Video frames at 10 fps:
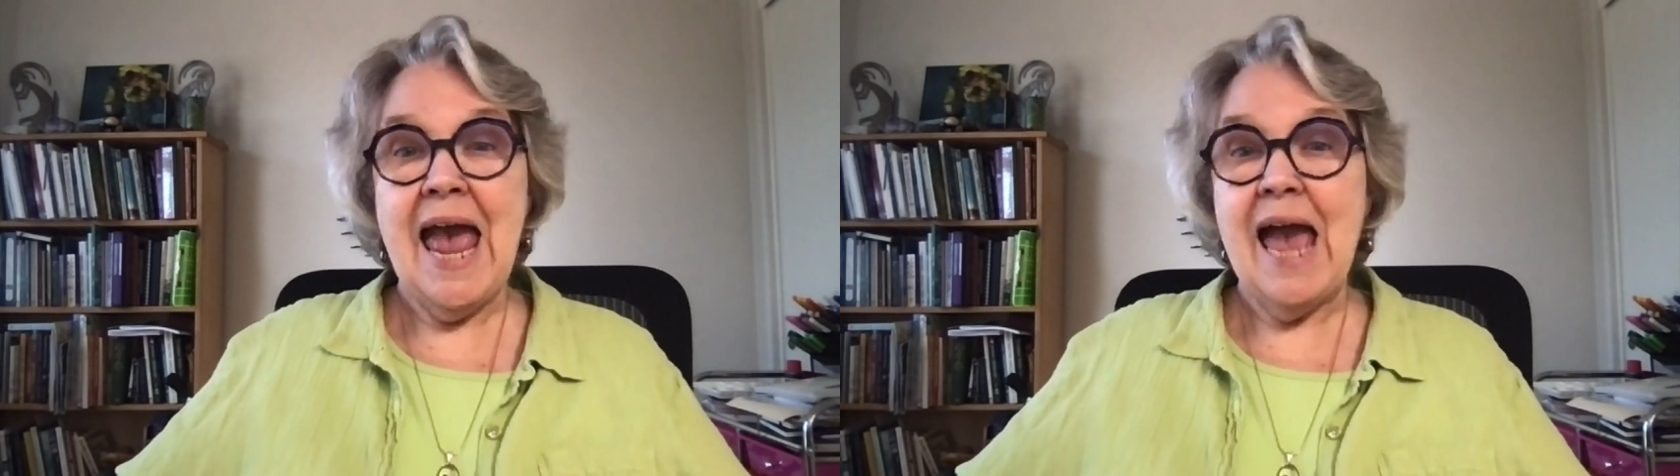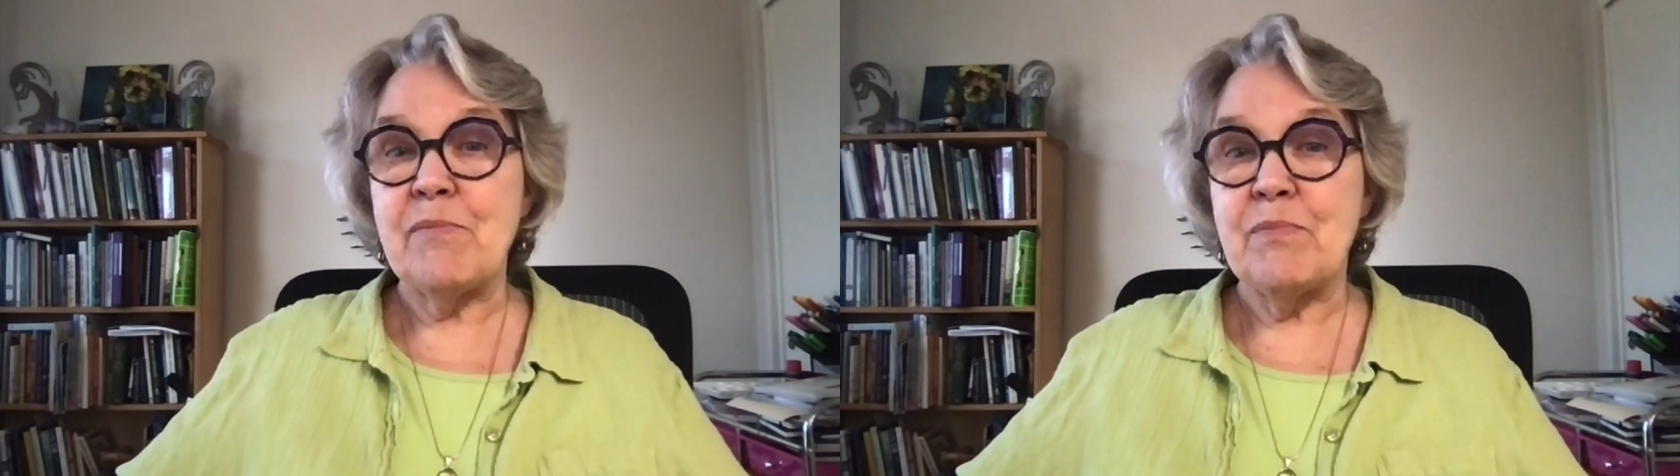
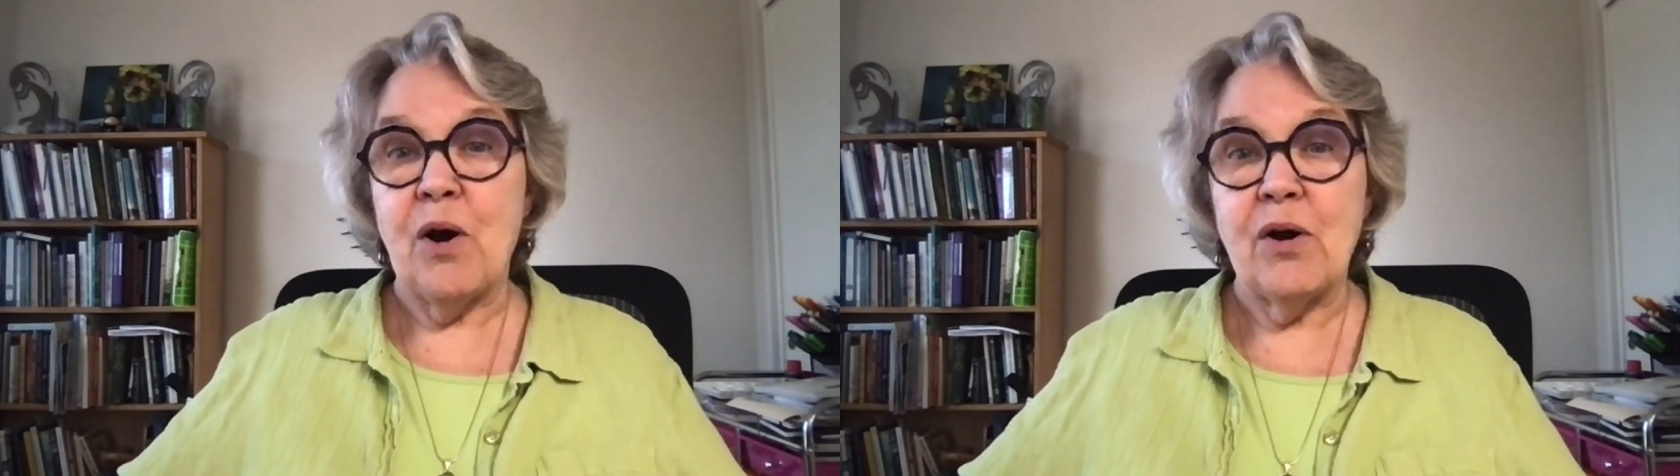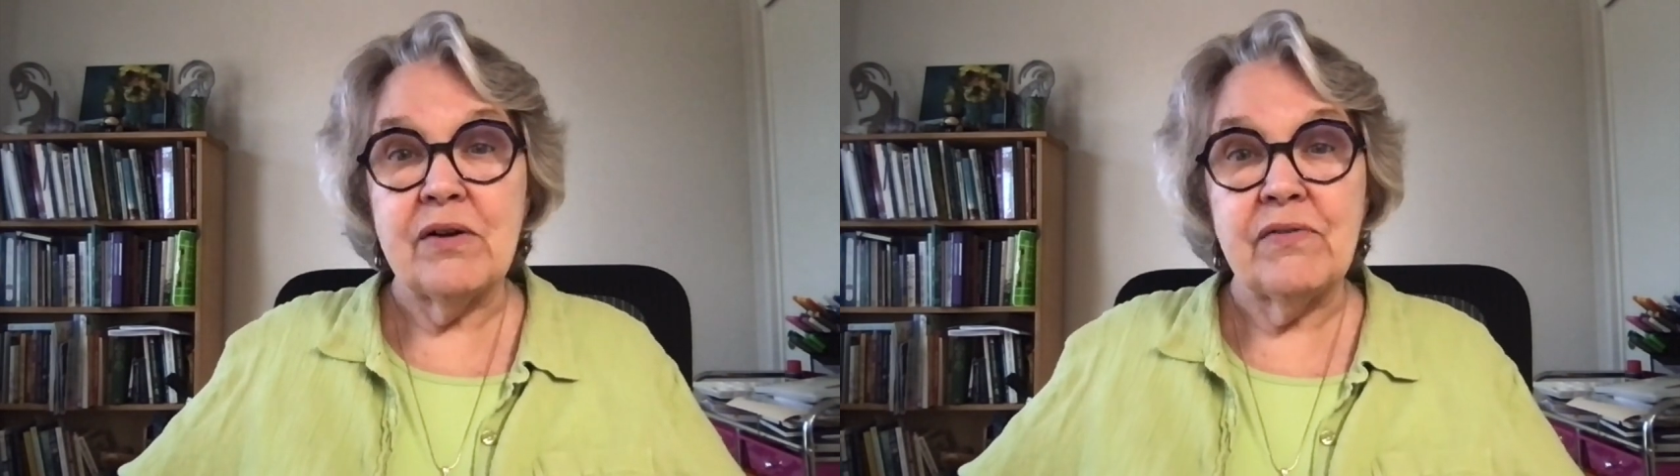And
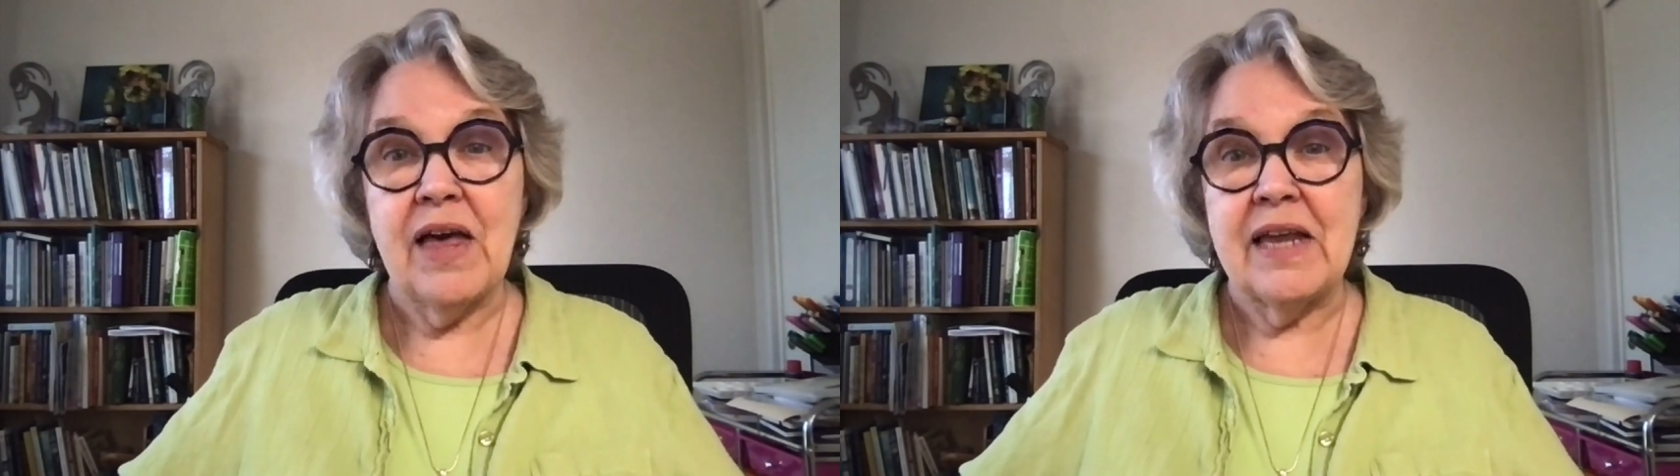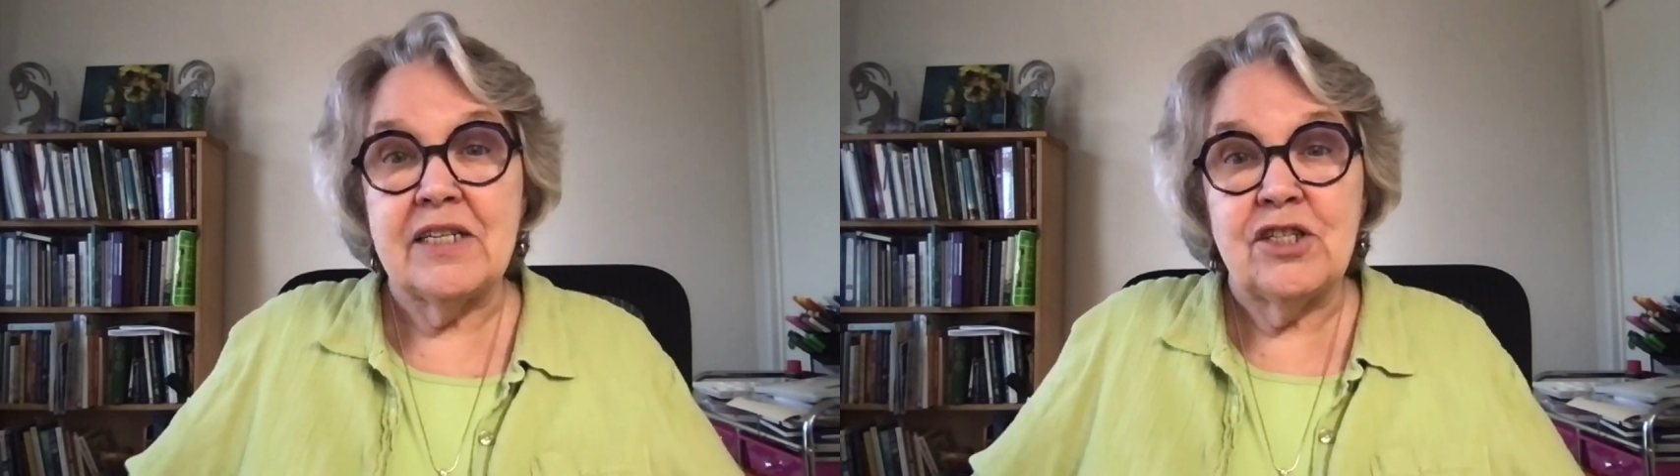part of
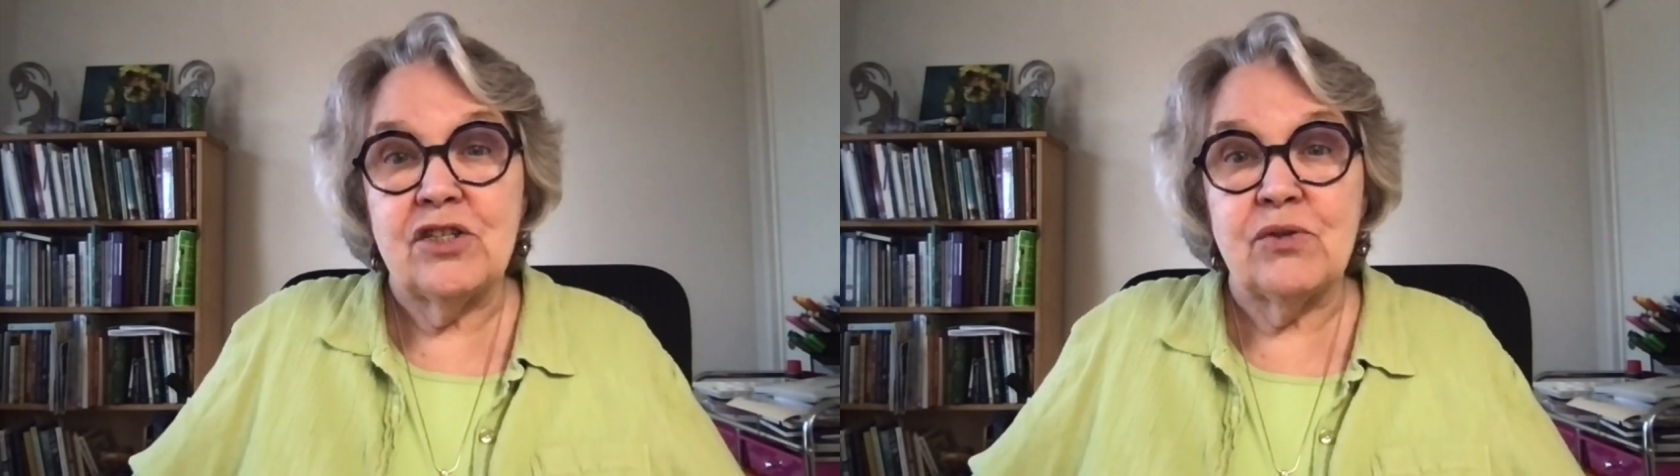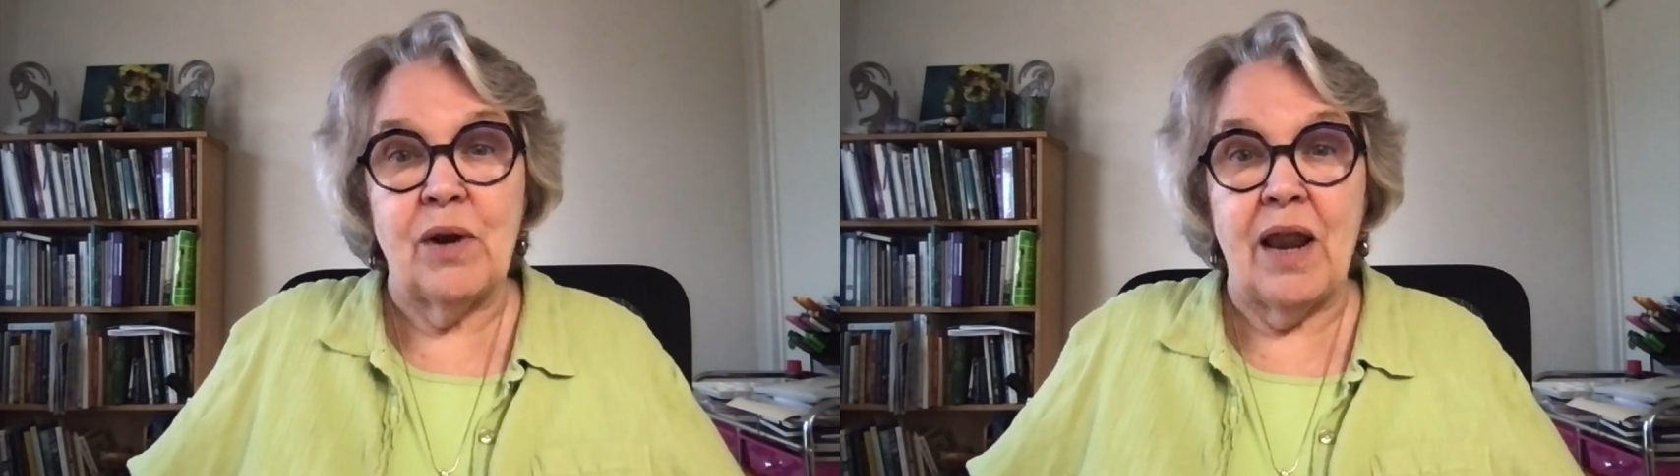that is
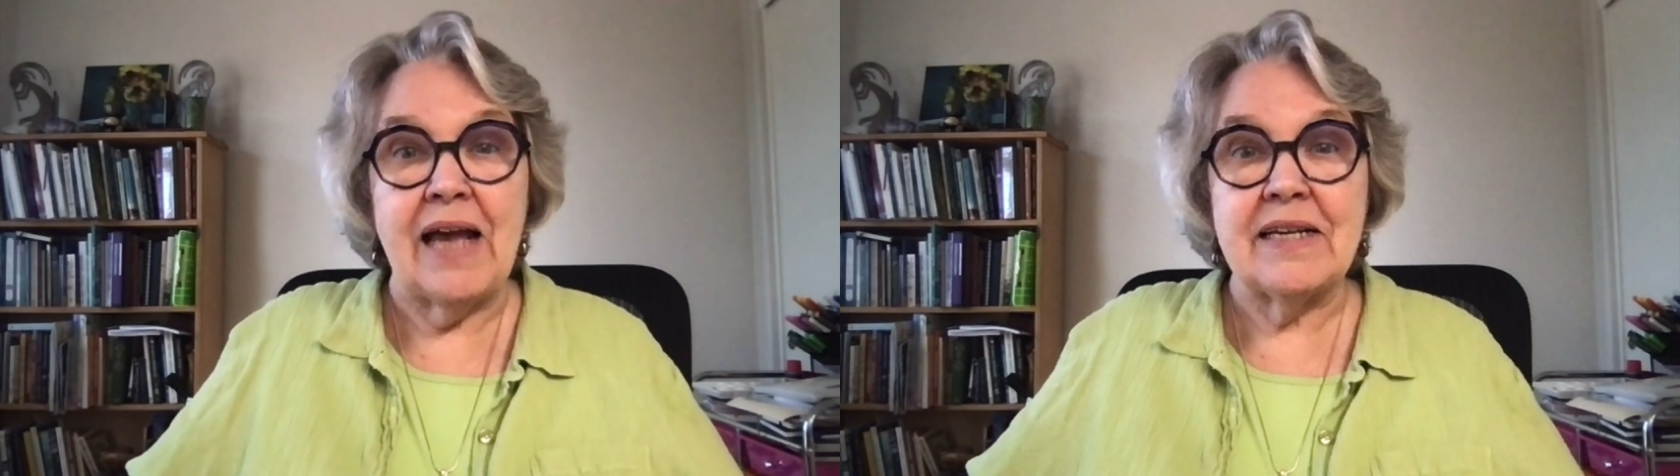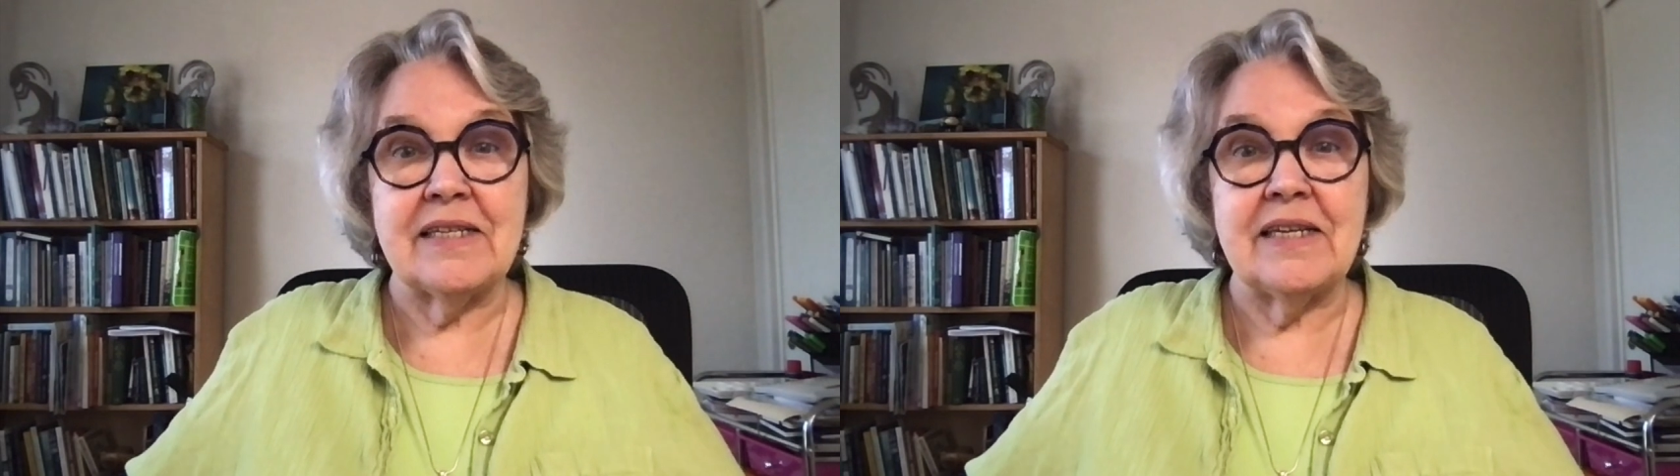just
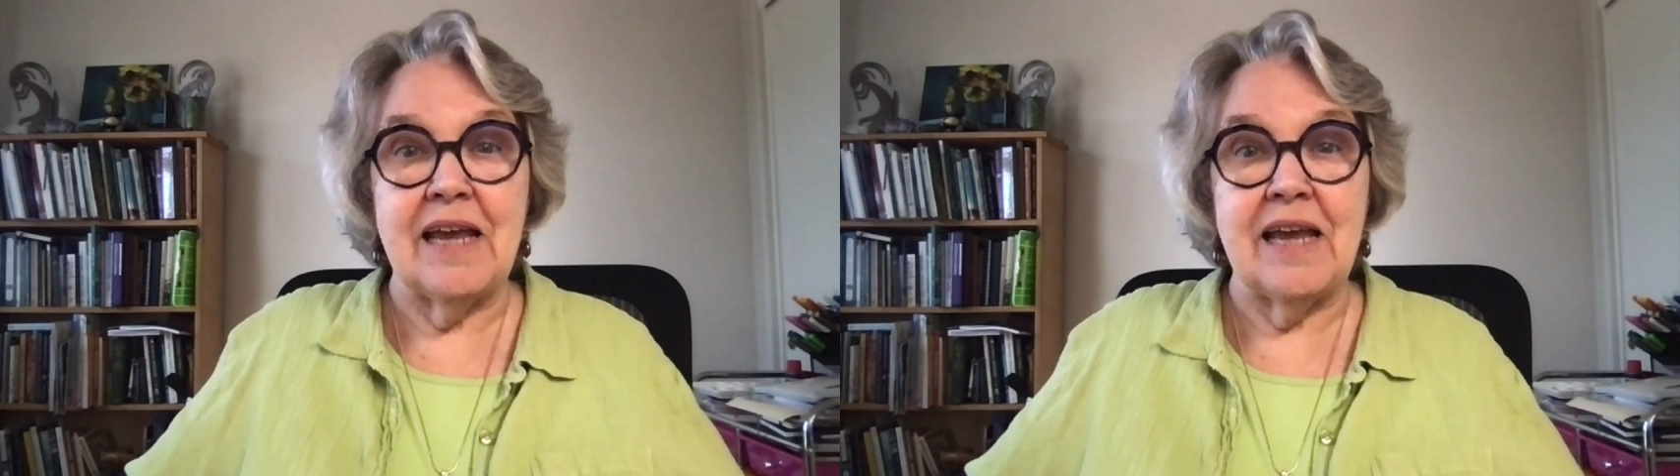relaxing